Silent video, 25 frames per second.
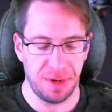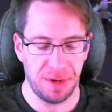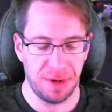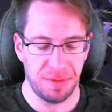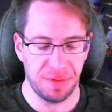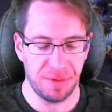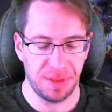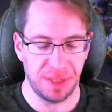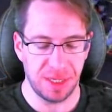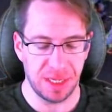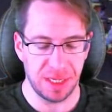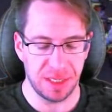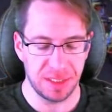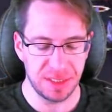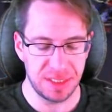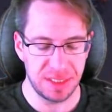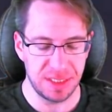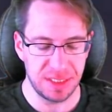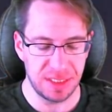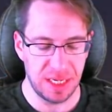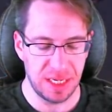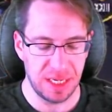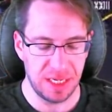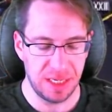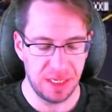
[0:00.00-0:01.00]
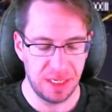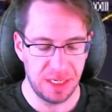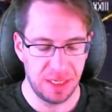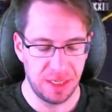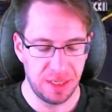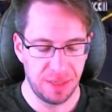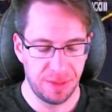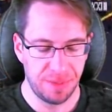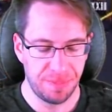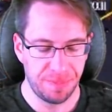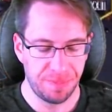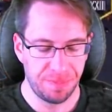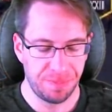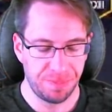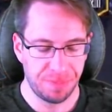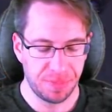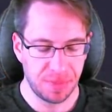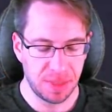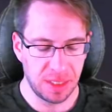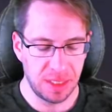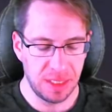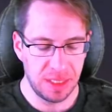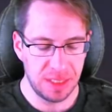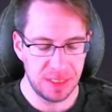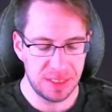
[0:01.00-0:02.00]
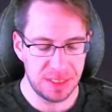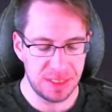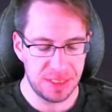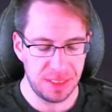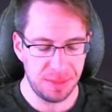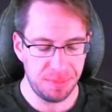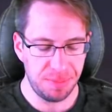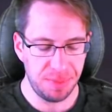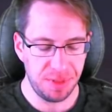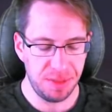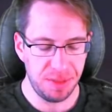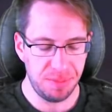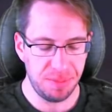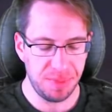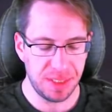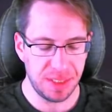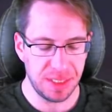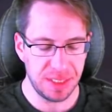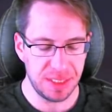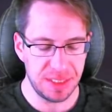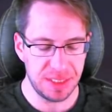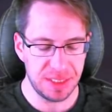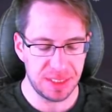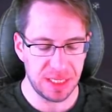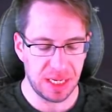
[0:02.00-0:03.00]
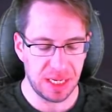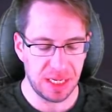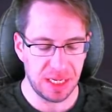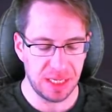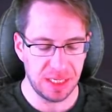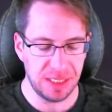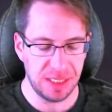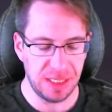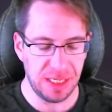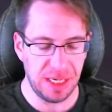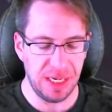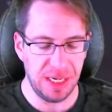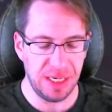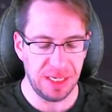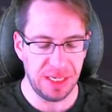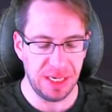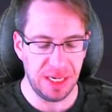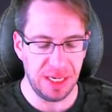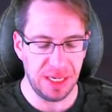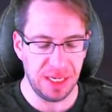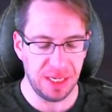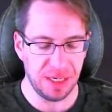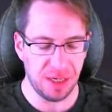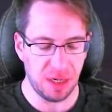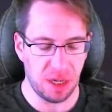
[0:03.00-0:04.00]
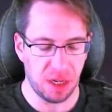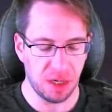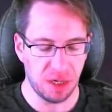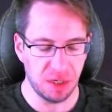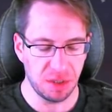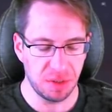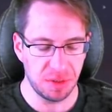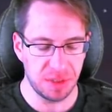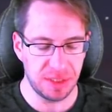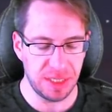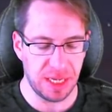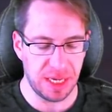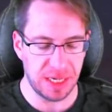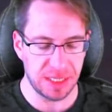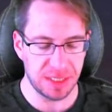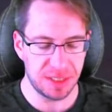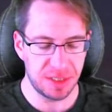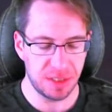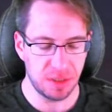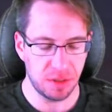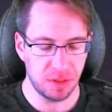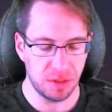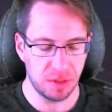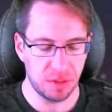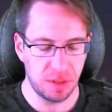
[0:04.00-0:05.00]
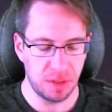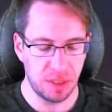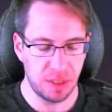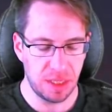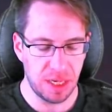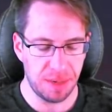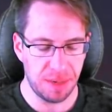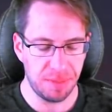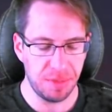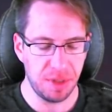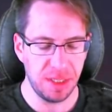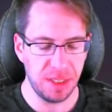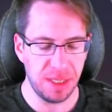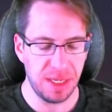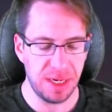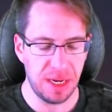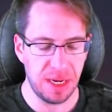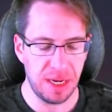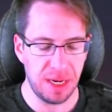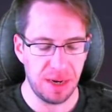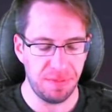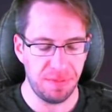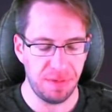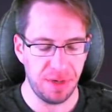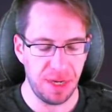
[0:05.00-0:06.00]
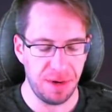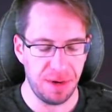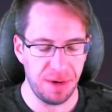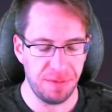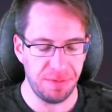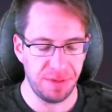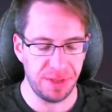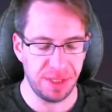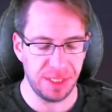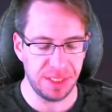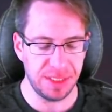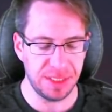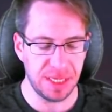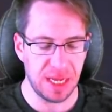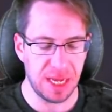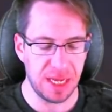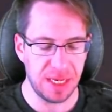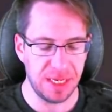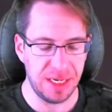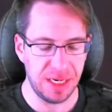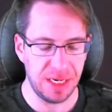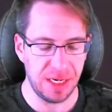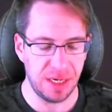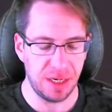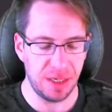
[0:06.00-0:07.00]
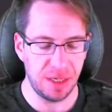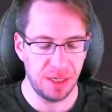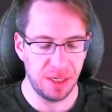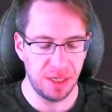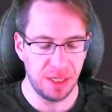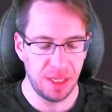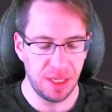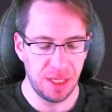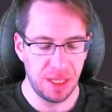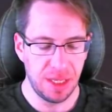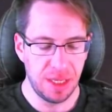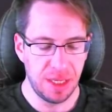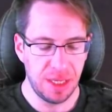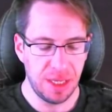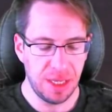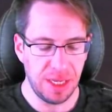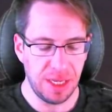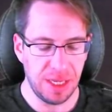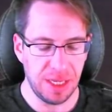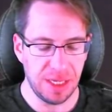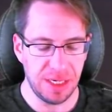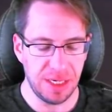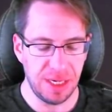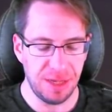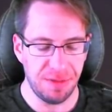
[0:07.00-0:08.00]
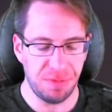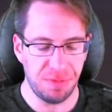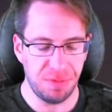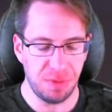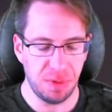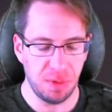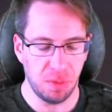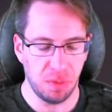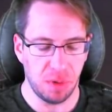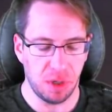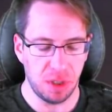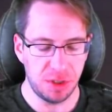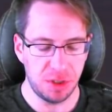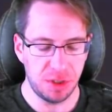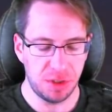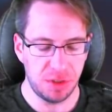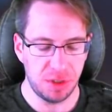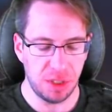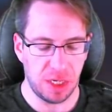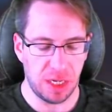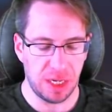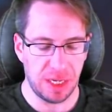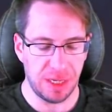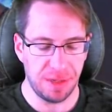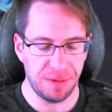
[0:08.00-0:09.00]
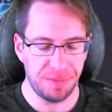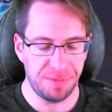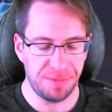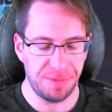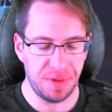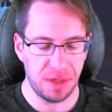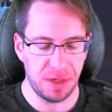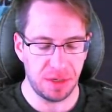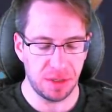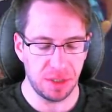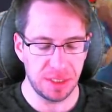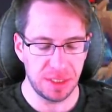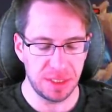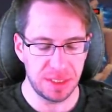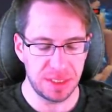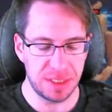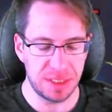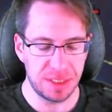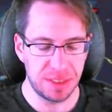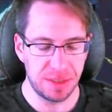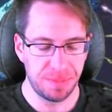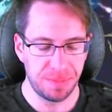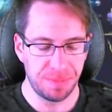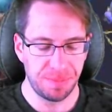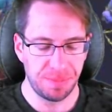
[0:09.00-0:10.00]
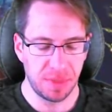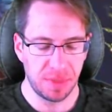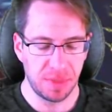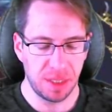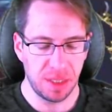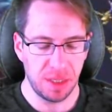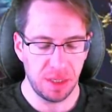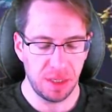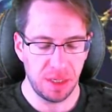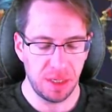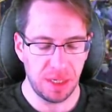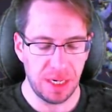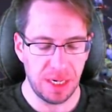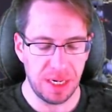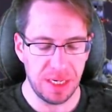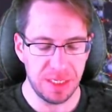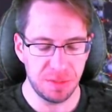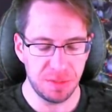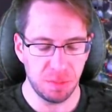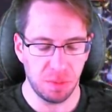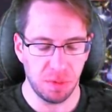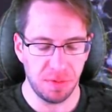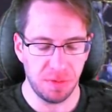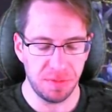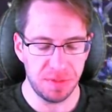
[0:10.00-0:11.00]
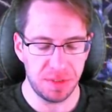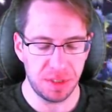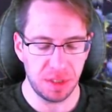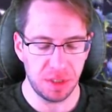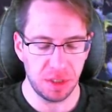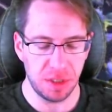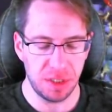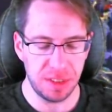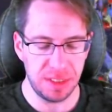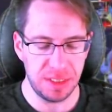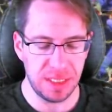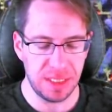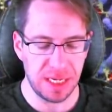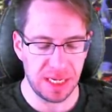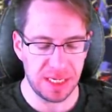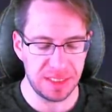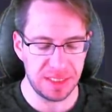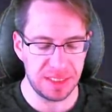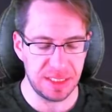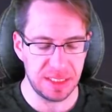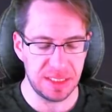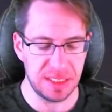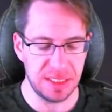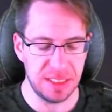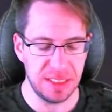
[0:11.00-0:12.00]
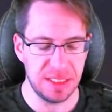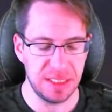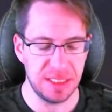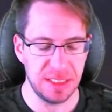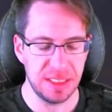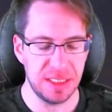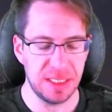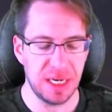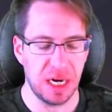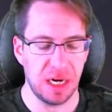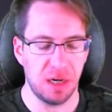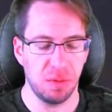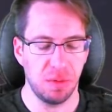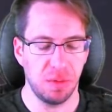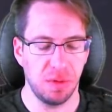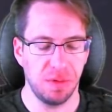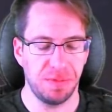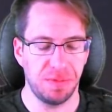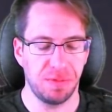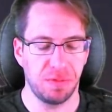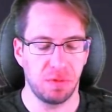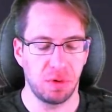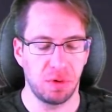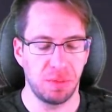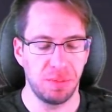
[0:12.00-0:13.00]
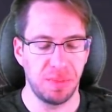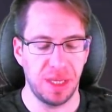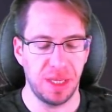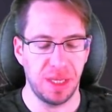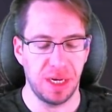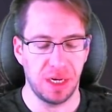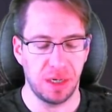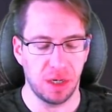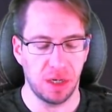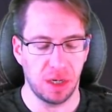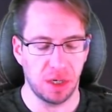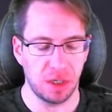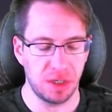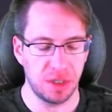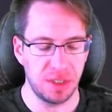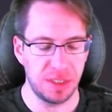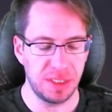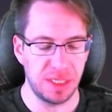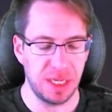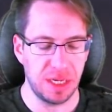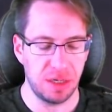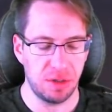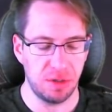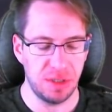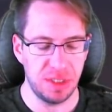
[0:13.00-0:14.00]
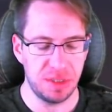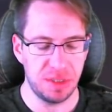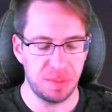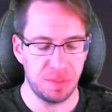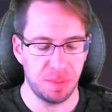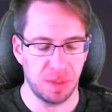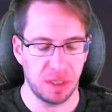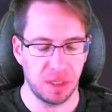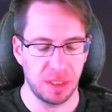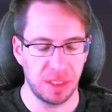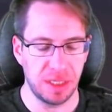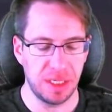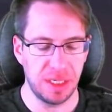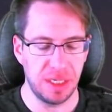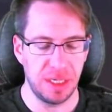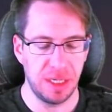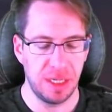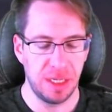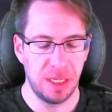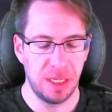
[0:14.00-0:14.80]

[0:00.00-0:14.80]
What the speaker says: everything else is dead, simply because he can auto attack. So I'm going to let everything die here, and if we watch Fenris, his wolves are going to die since he's in direwolf form. They are not going to get respawned.